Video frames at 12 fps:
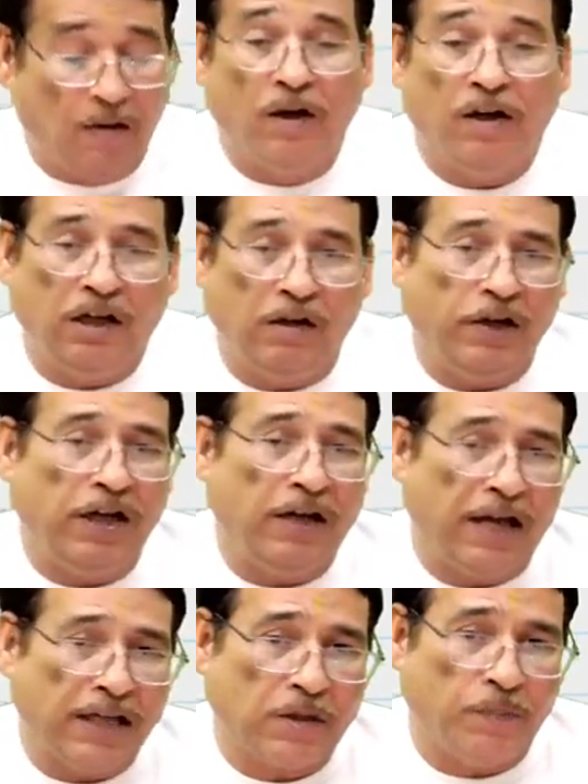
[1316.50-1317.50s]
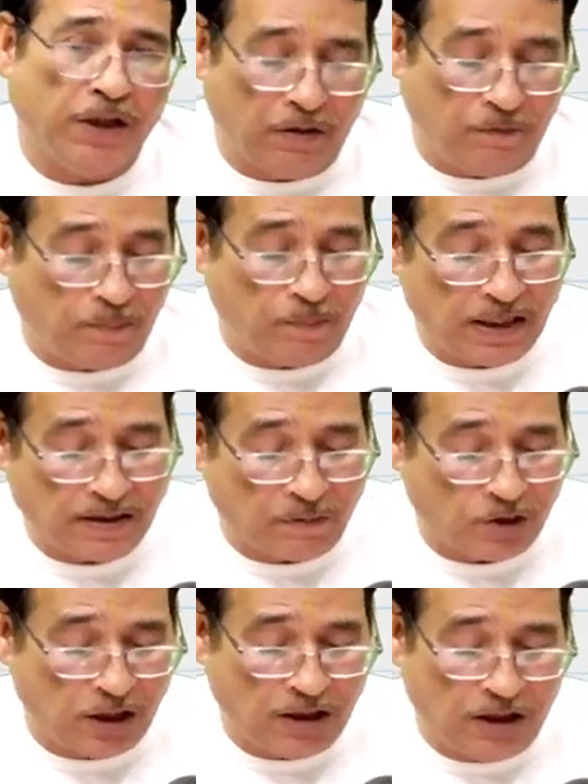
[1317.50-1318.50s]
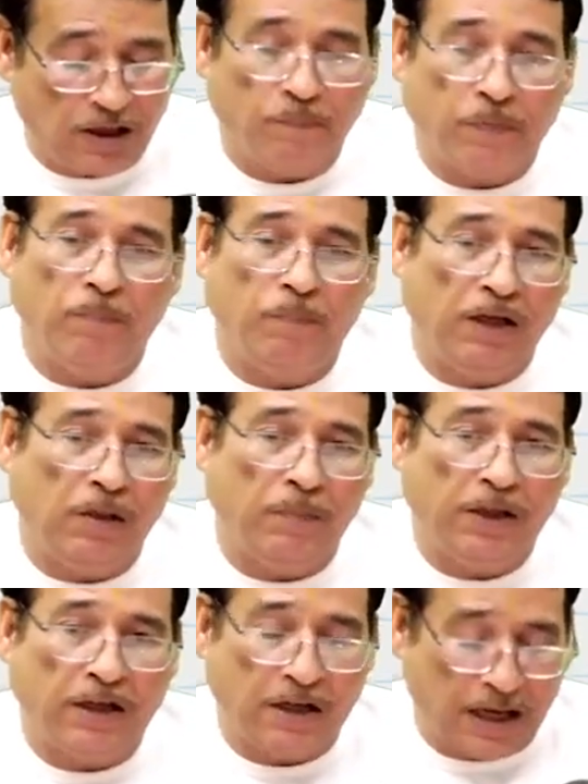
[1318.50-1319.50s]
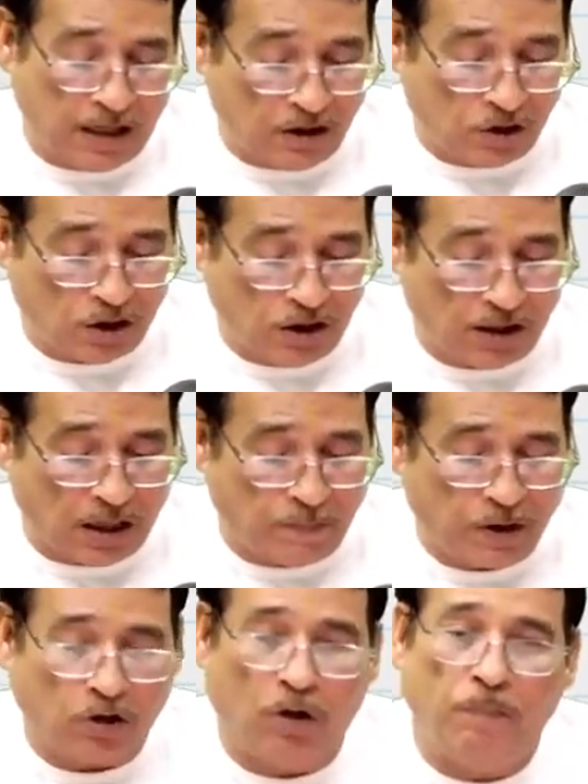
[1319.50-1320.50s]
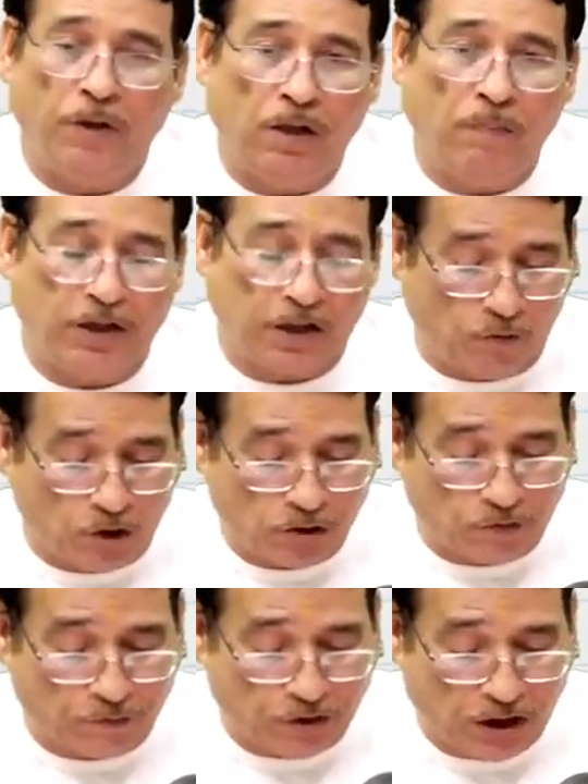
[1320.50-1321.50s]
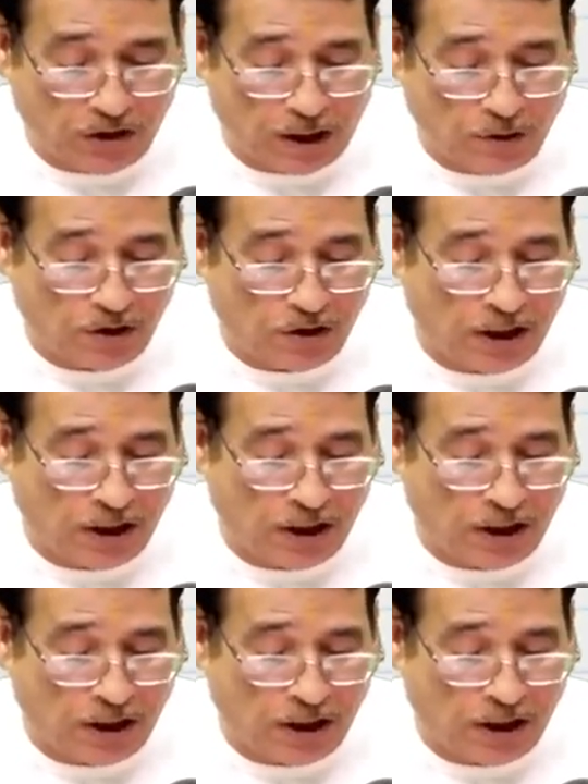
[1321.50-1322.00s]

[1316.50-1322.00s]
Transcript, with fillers: Dividend has been given by subsidiary company B Limited and the share capital of B Limited was 15,000.